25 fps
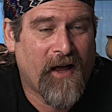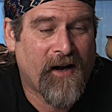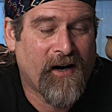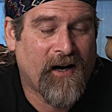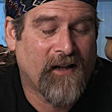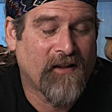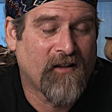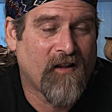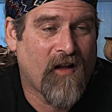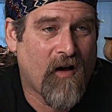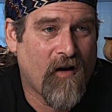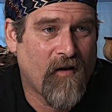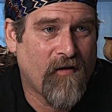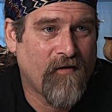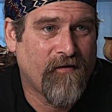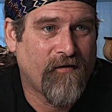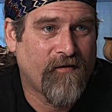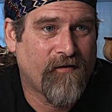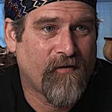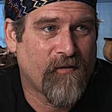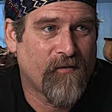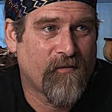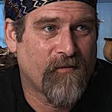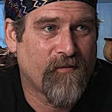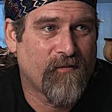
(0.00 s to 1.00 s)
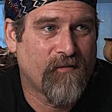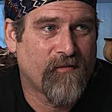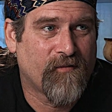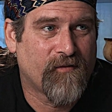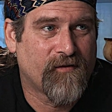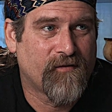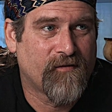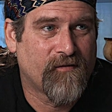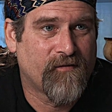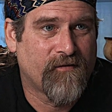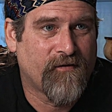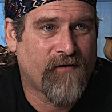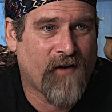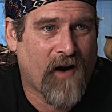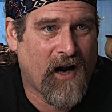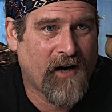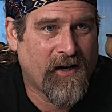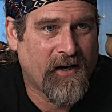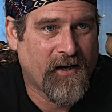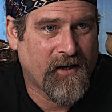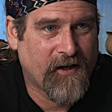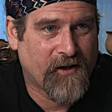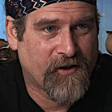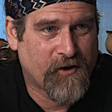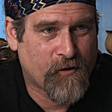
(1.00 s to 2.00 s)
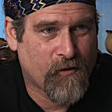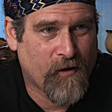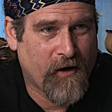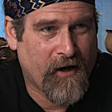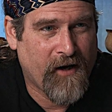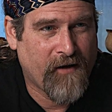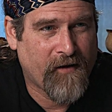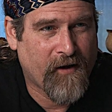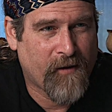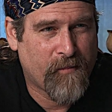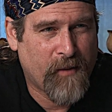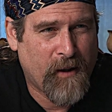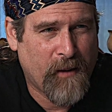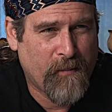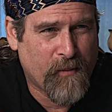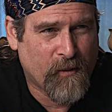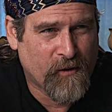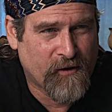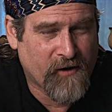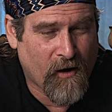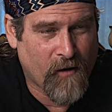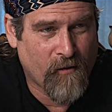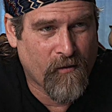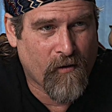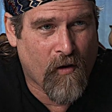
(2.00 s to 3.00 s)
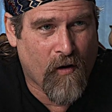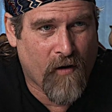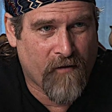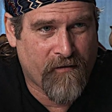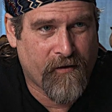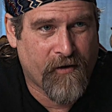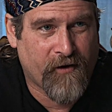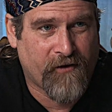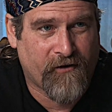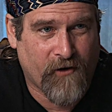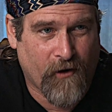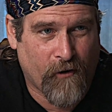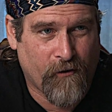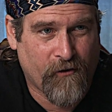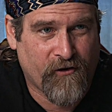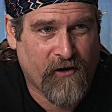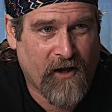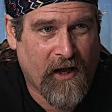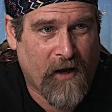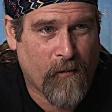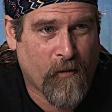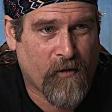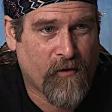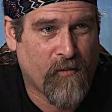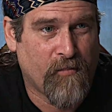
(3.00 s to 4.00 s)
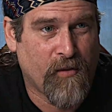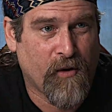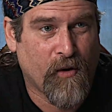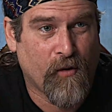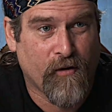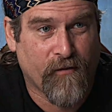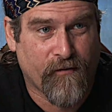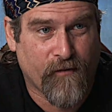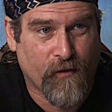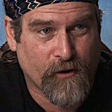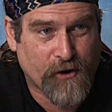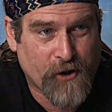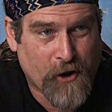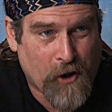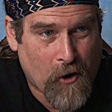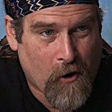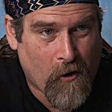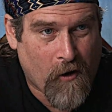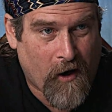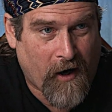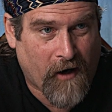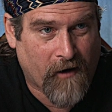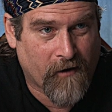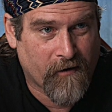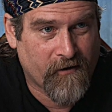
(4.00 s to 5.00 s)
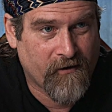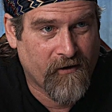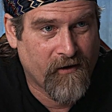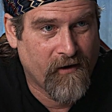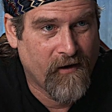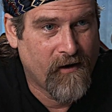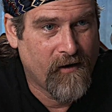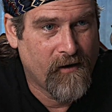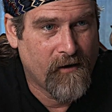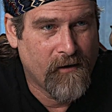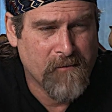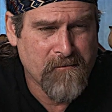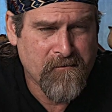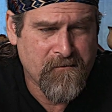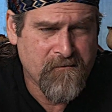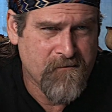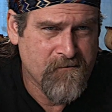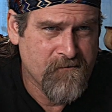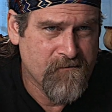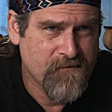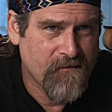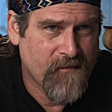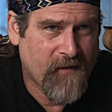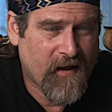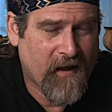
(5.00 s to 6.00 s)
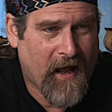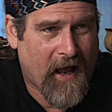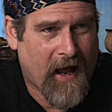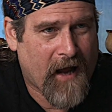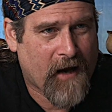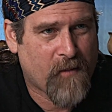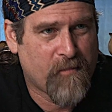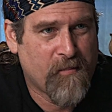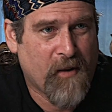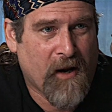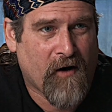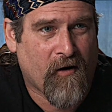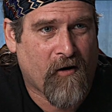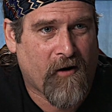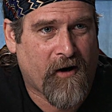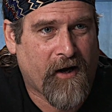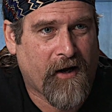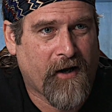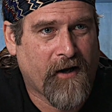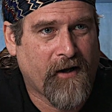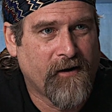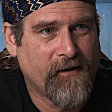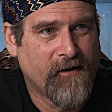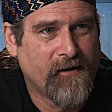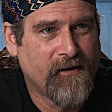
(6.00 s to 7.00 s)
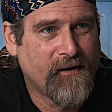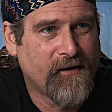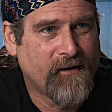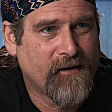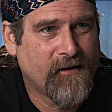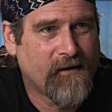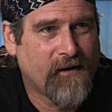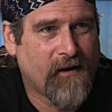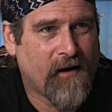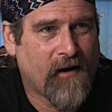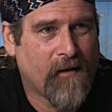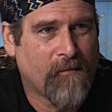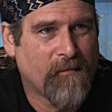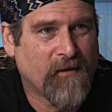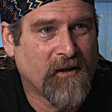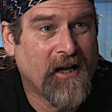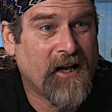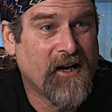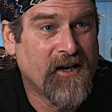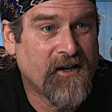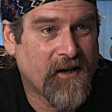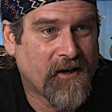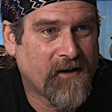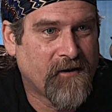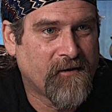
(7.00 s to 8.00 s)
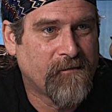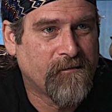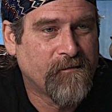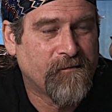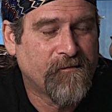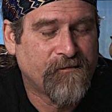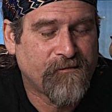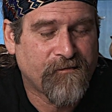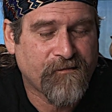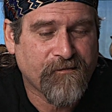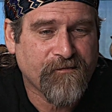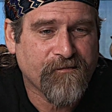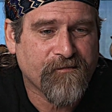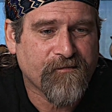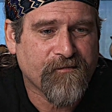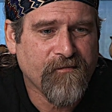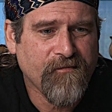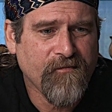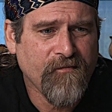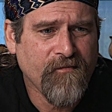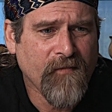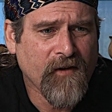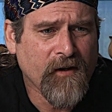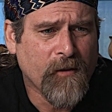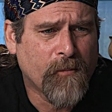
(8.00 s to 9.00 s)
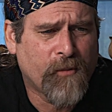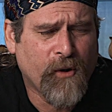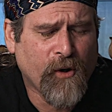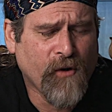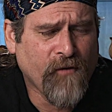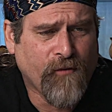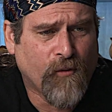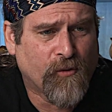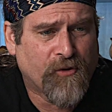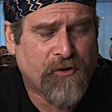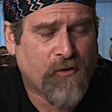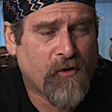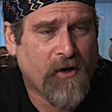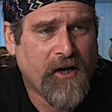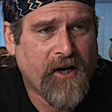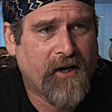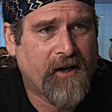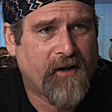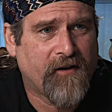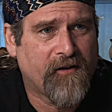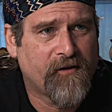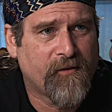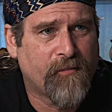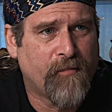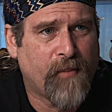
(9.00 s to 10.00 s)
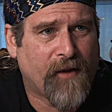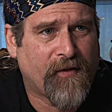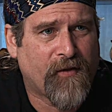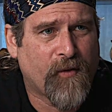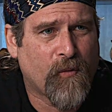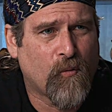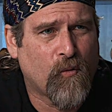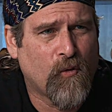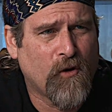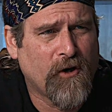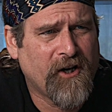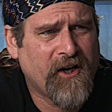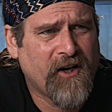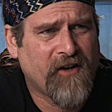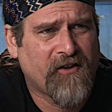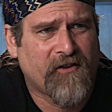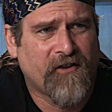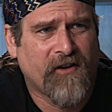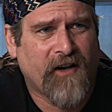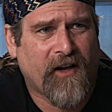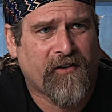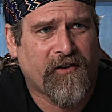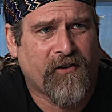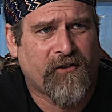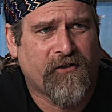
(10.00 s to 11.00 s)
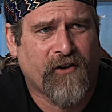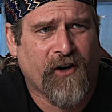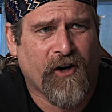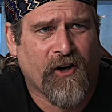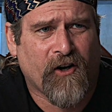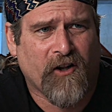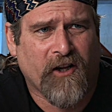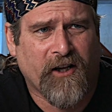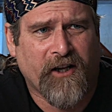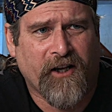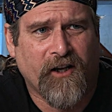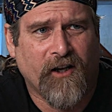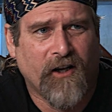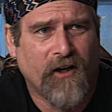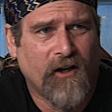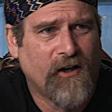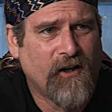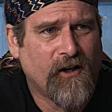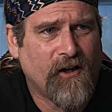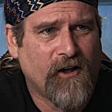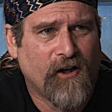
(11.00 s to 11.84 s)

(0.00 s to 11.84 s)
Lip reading: And I love finding a tree that people don't often associate with beautiful turnings. Hackberry, linden, beautiful trees, but the wood isn't necessarily